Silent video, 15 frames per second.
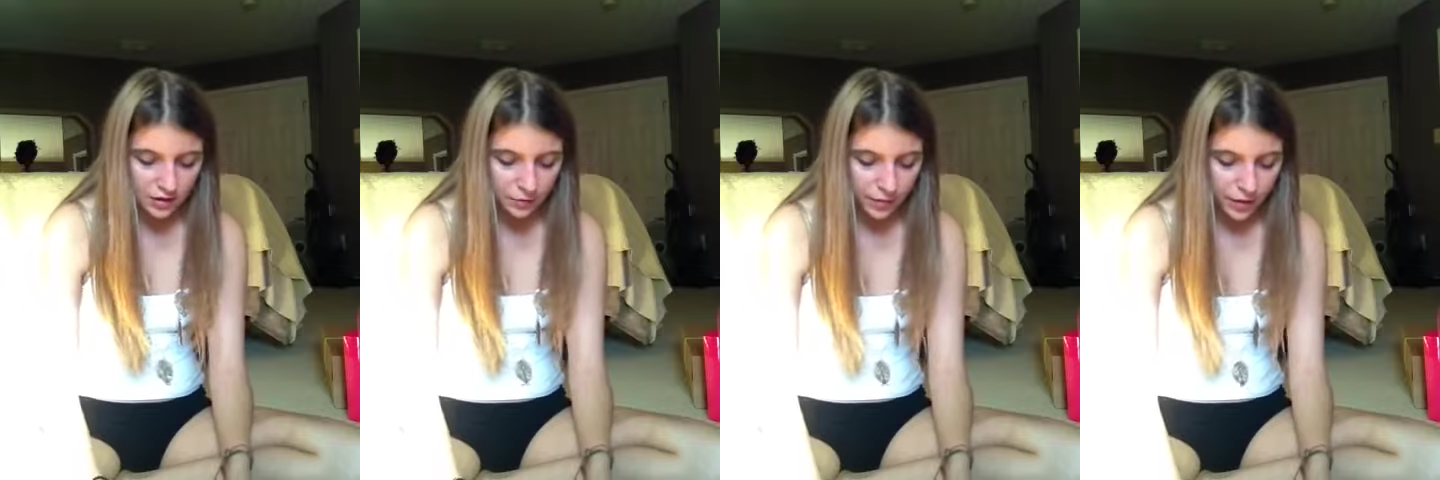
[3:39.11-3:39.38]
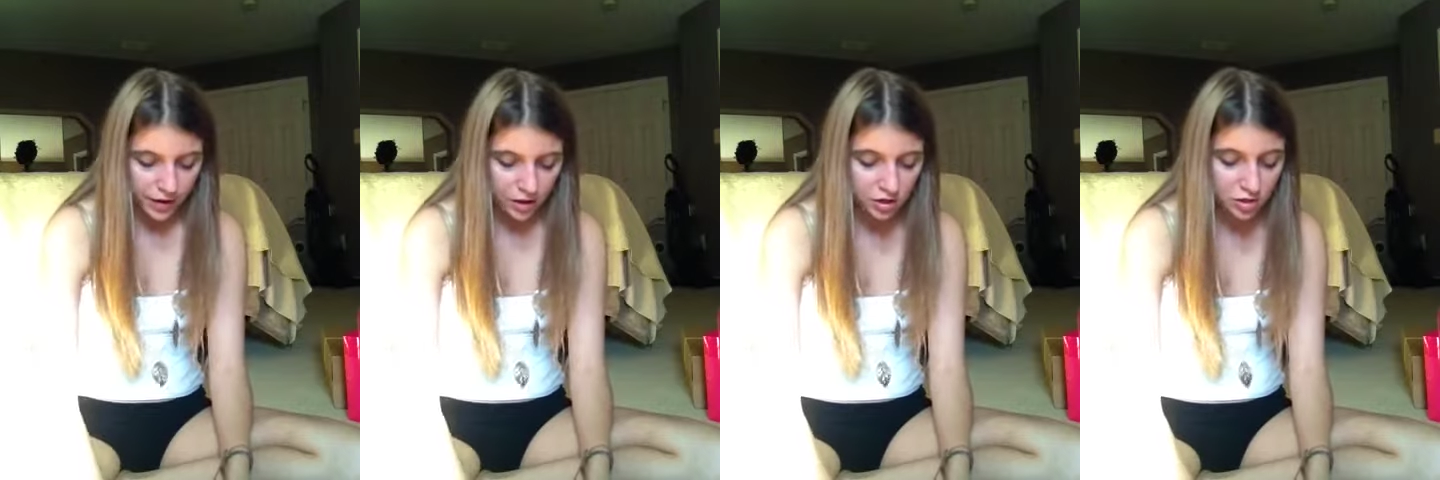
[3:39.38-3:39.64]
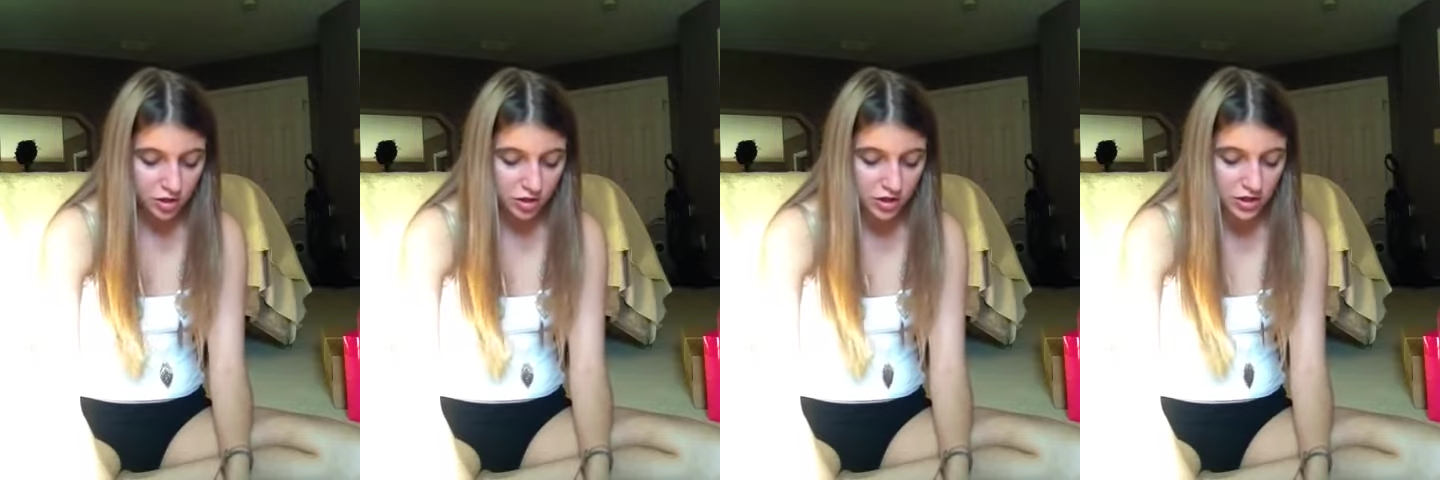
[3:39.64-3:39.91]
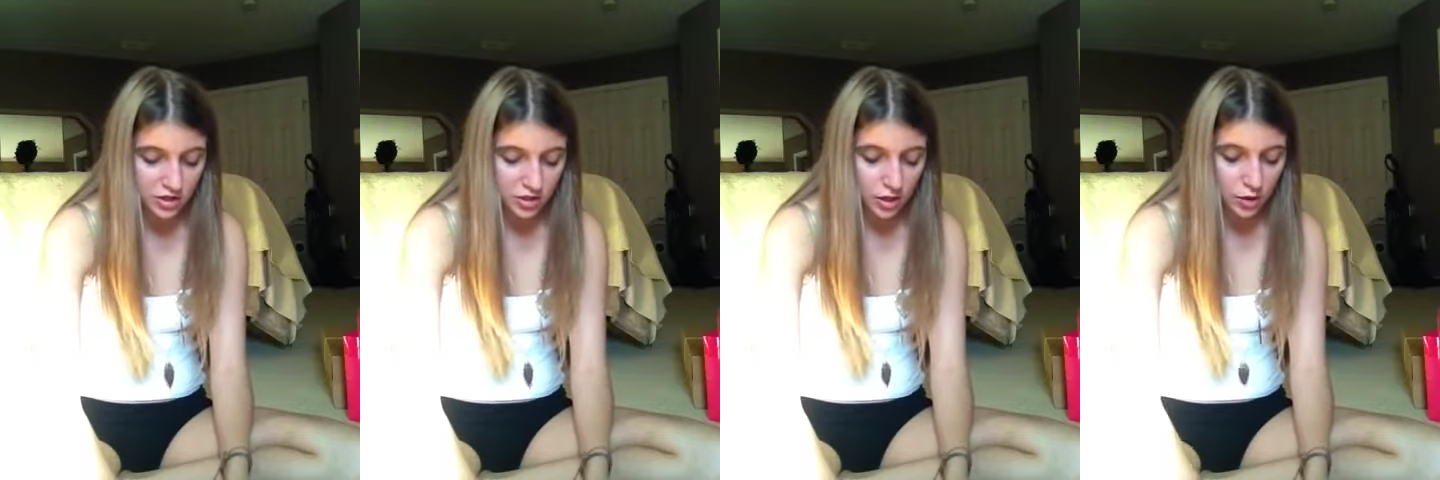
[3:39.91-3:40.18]
the packaging
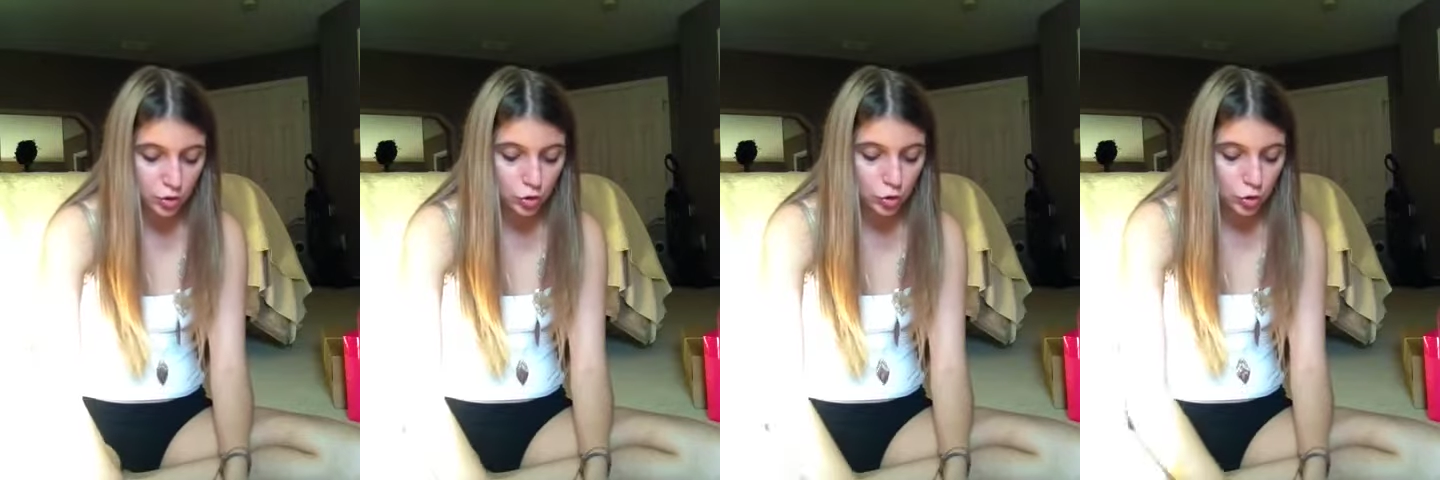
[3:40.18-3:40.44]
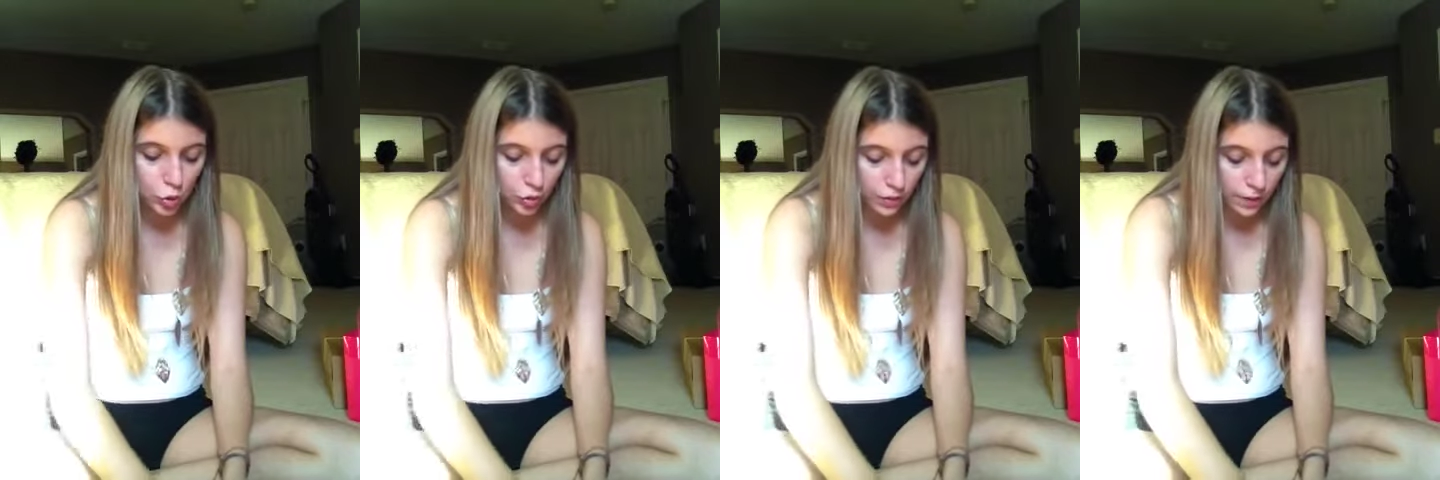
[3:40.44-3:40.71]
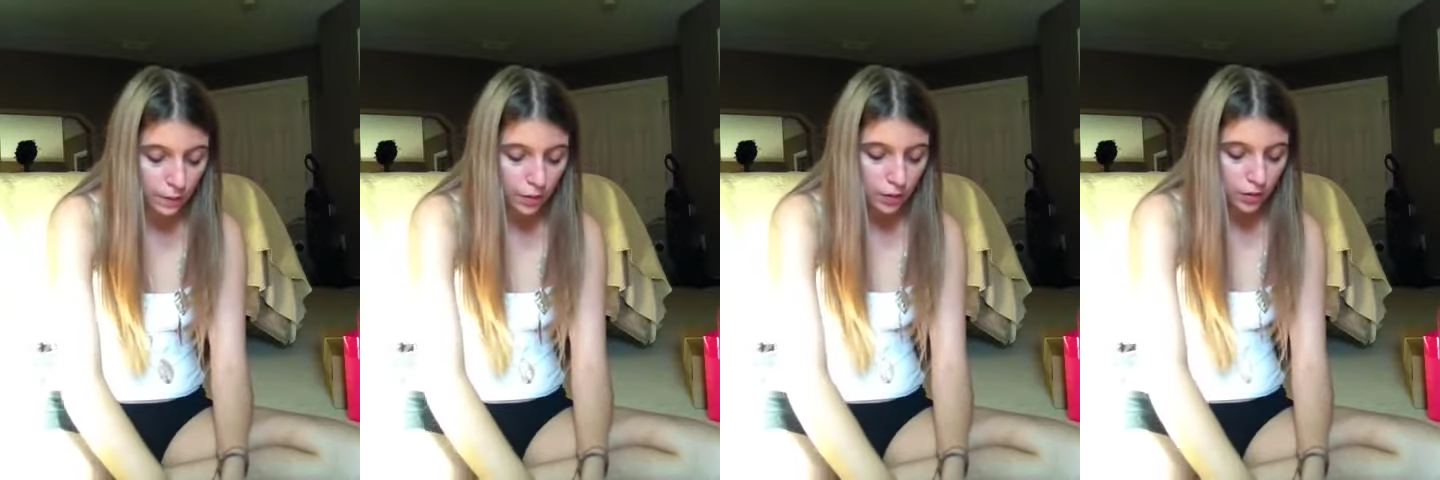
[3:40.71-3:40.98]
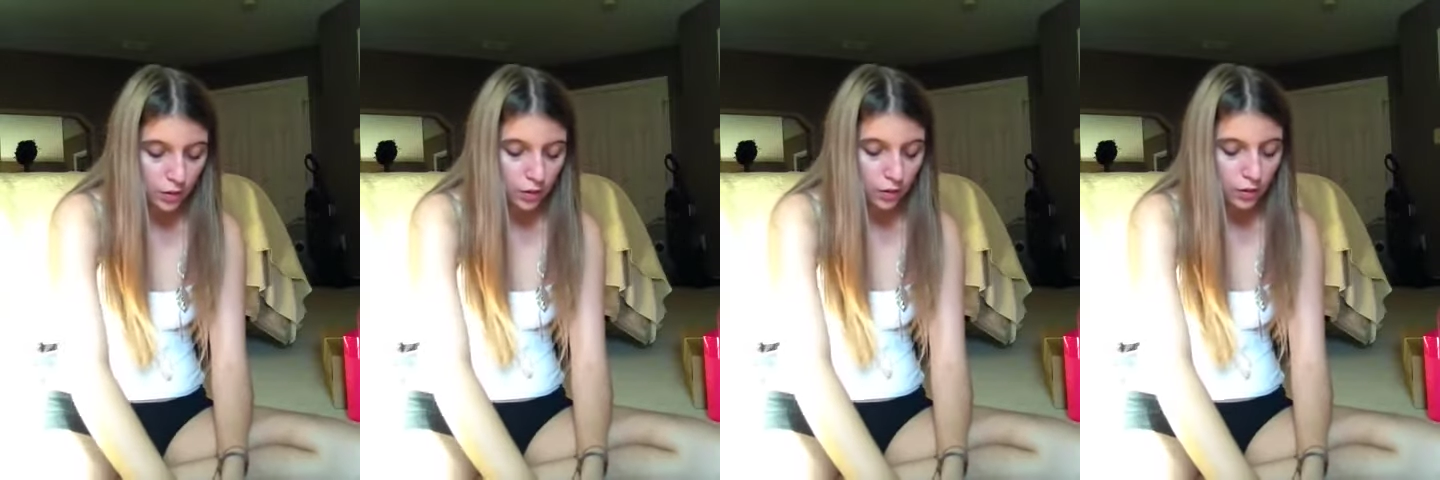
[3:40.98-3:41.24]
is
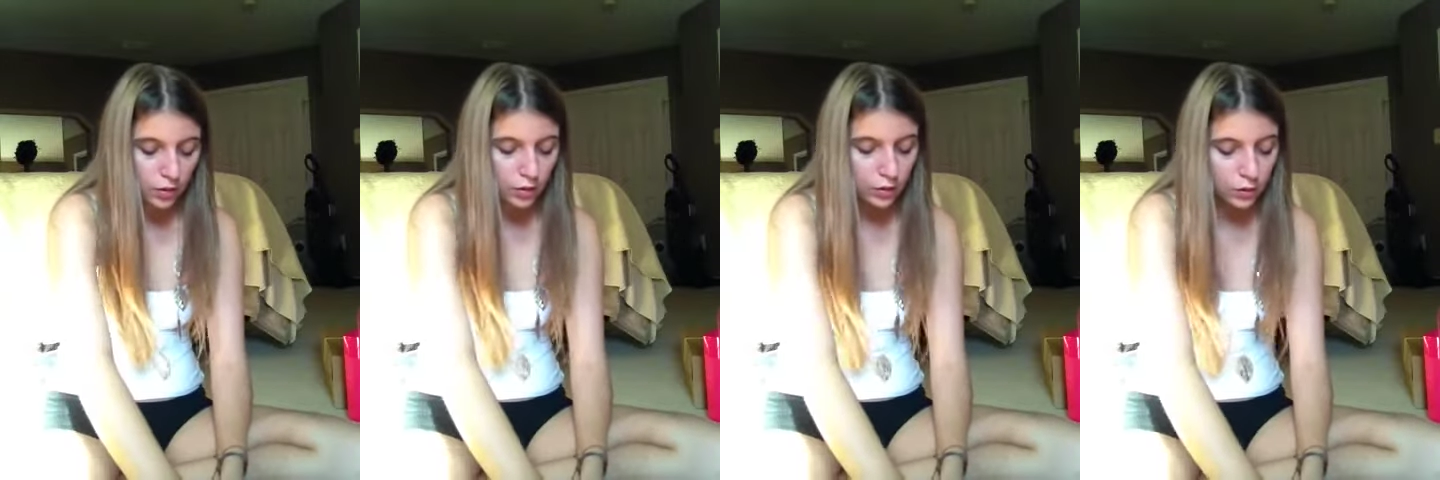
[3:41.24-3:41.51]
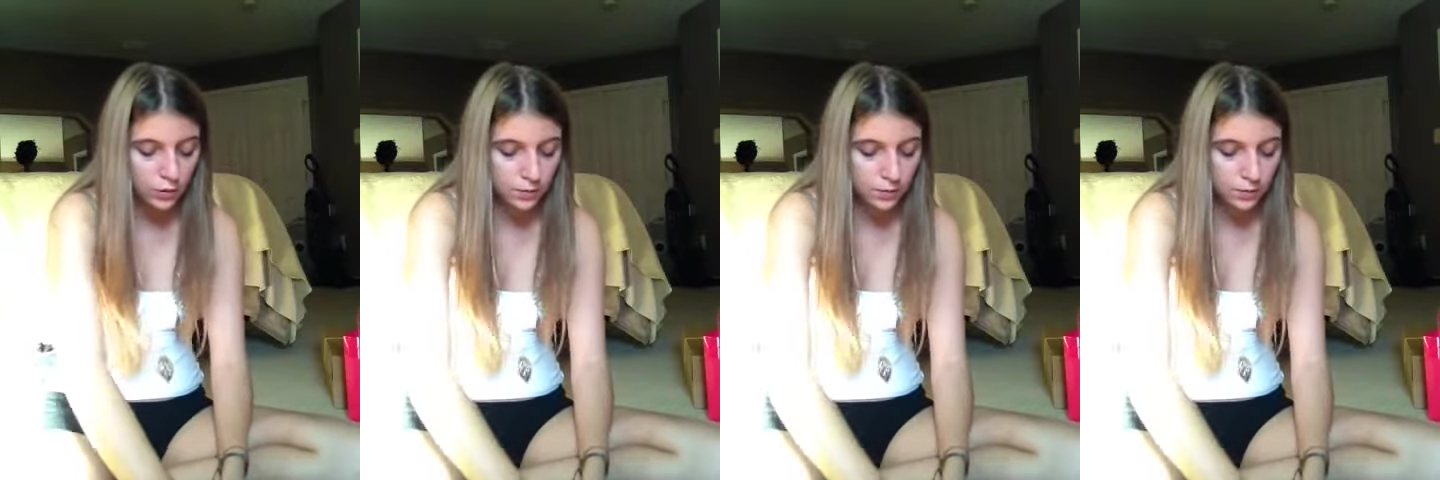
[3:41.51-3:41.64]
adorable.